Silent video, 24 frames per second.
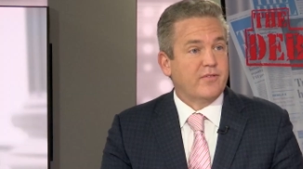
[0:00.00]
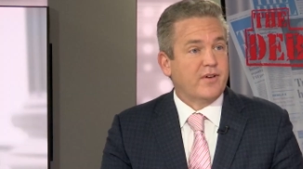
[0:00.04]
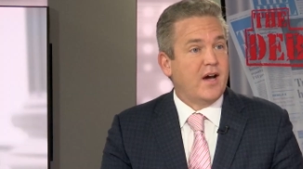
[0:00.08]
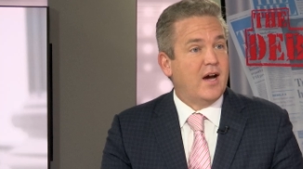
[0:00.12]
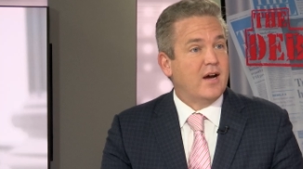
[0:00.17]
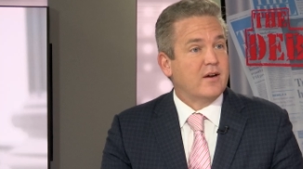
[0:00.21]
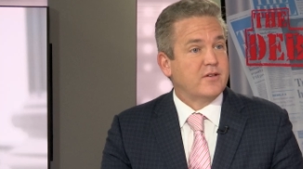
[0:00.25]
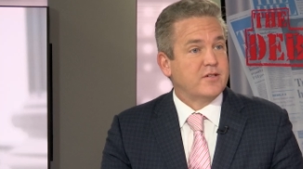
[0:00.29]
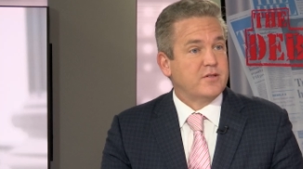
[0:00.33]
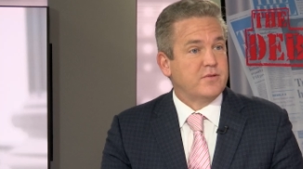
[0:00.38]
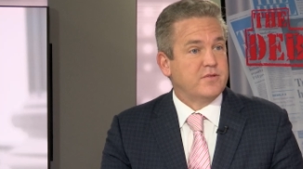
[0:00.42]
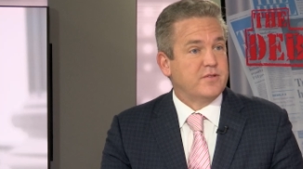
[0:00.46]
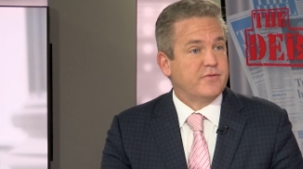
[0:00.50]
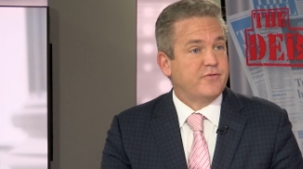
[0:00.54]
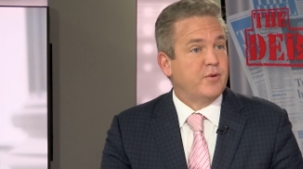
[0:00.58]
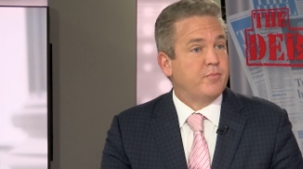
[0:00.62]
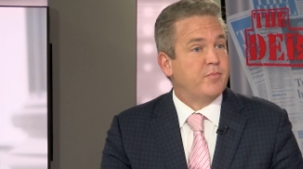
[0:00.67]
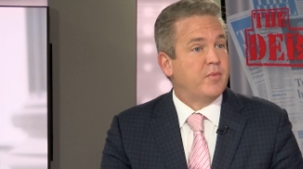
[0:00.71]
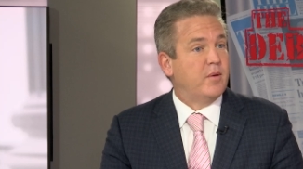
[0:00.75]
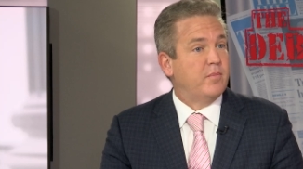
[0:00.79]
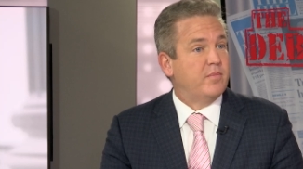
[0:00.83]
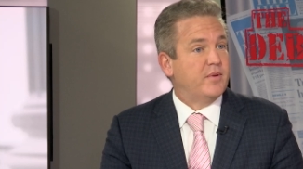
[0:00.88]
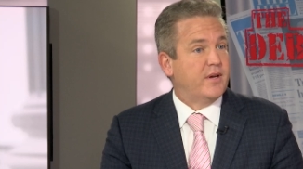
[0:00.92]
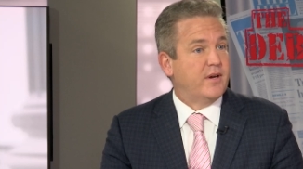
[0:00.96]
right. if Congress was a
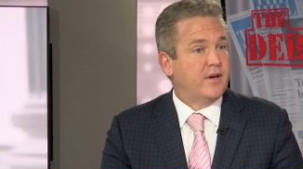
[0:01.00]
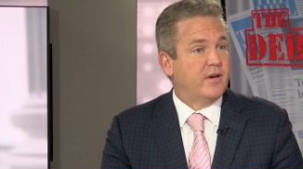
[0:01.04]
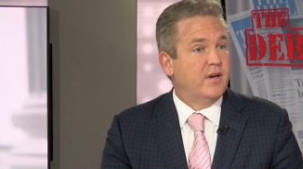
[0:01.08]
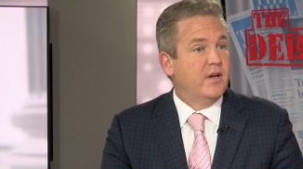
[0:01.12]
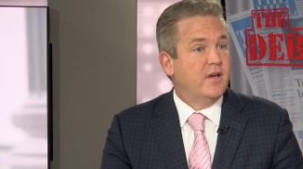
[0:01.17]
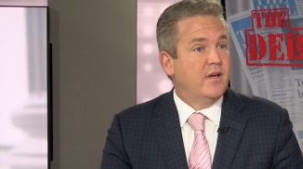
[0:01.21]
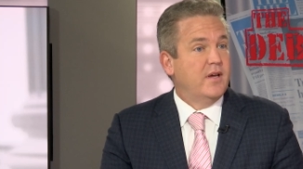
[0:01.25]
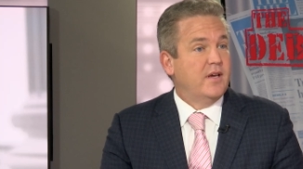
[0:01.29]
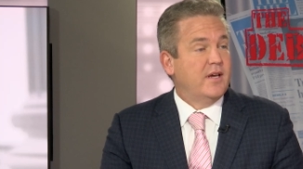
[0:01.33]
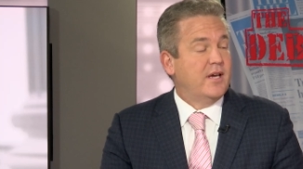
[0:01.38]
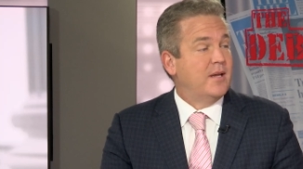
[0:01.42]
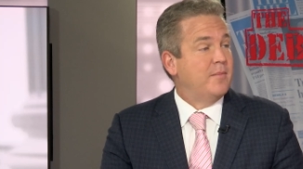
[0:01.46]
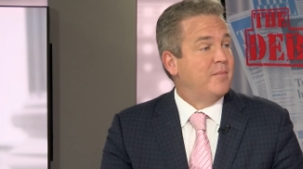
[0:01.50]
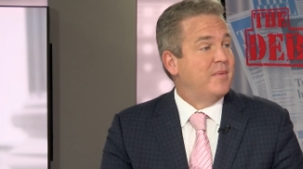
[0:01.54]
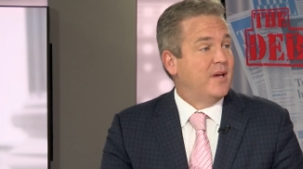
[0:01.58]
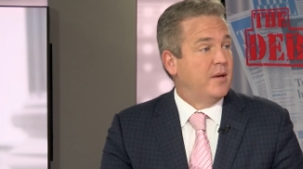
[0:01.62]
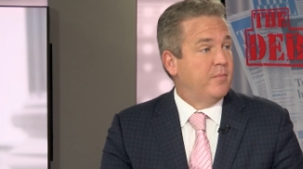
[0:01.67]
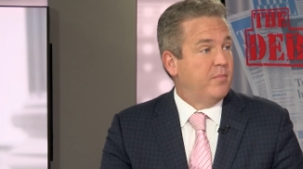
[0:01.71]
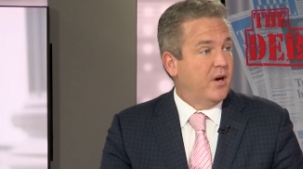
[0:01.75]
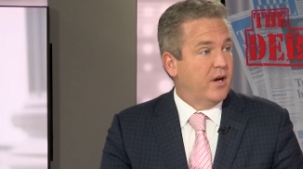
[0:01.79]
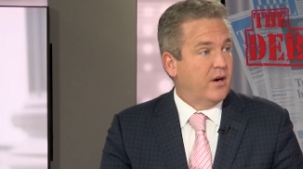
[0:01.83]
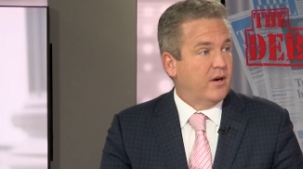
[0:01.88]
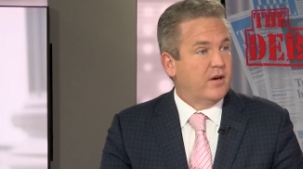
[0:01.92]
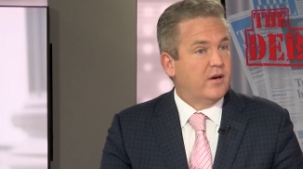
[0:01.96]
football player, it'd be
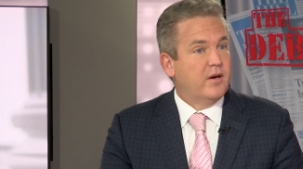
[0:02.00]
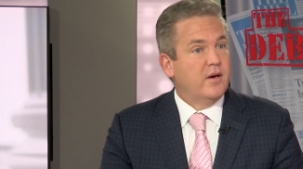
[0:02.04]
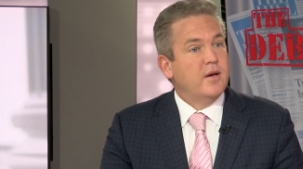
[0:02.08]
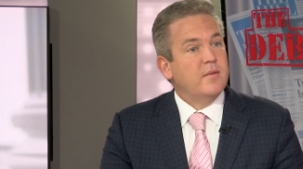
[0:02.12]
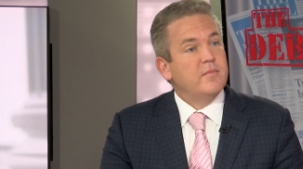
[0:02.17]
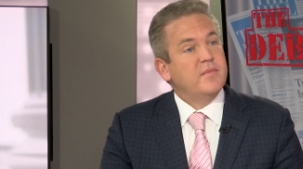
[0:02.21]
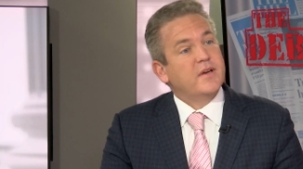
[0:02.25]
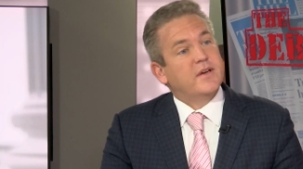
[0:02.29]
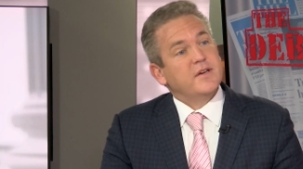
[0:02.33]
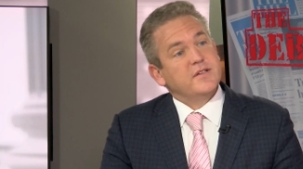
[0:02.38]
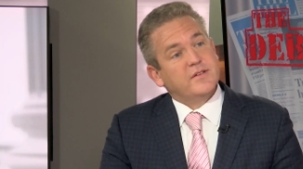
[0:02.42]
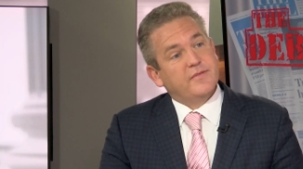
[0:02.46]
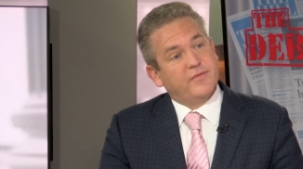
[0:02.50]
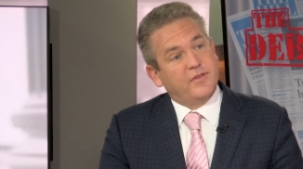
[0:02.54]
a punter because